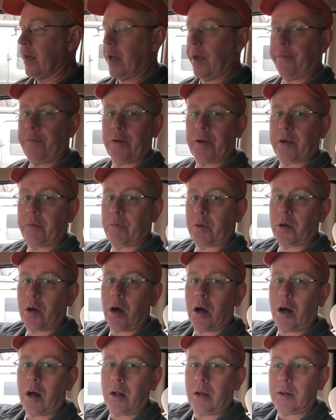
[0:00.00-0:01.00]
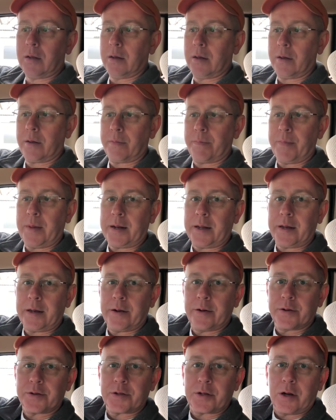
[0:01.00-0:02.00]
if you can recall, many
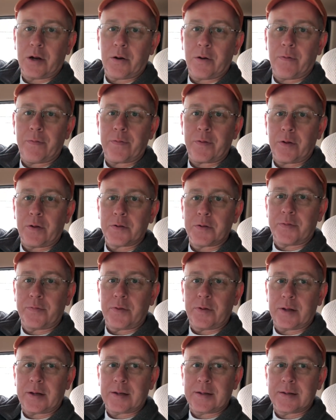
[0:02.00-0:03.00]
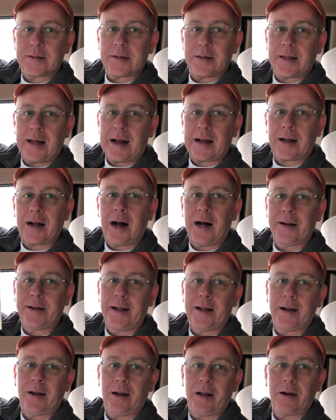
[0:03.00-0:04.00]
years ago, for of you that can see that,
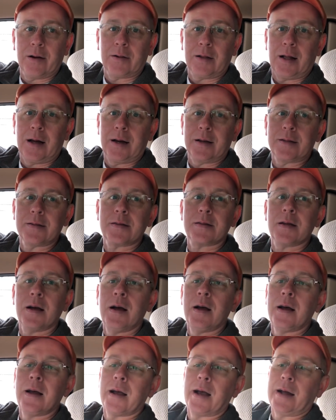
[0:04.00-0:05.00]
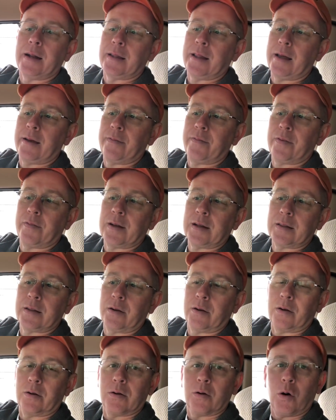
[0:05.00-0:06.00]
Continental Airlines, and they even got
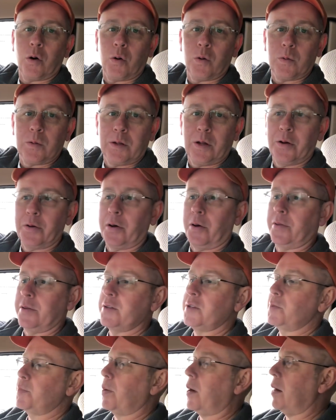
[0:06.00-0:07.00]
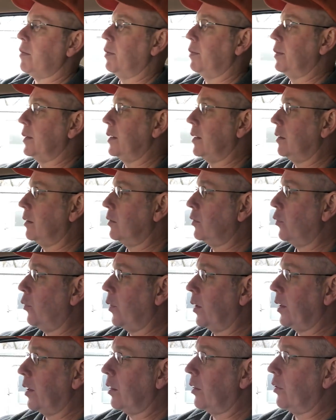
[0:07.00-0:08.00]
their old logo. This is probably
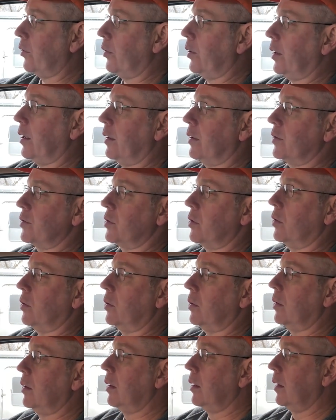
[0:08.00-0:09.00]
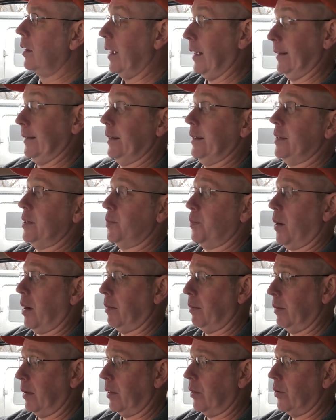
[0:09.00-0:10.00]
20, 30 years old, at least
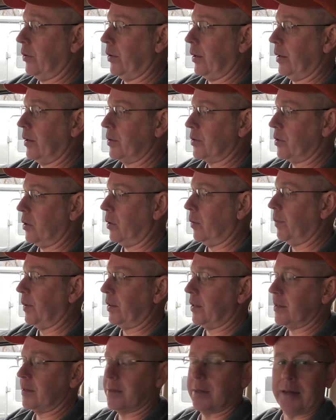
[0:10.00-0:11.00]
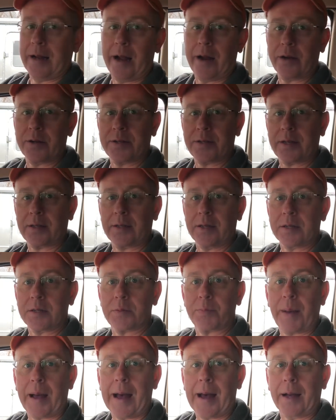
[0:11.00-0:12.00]
probably 30 years old, but this is an air
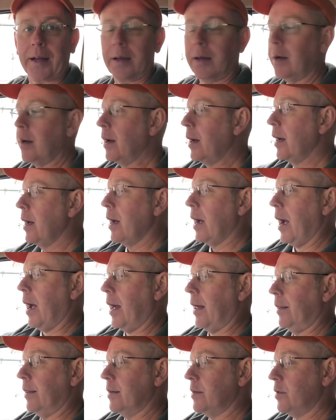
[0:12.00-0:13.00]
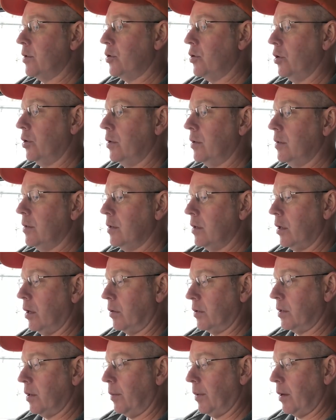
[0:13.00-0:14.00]
sickness bag. And this should, you
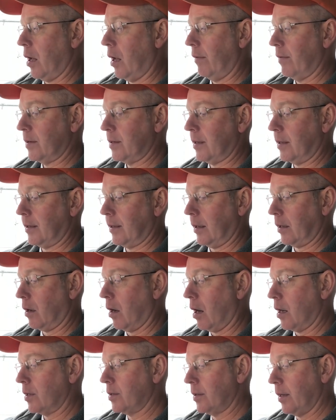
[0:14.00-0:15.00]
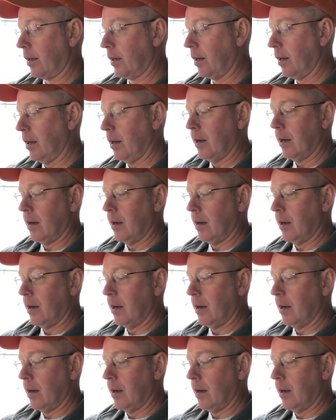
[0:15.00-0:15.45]
know, somebody all of a sudden get car sick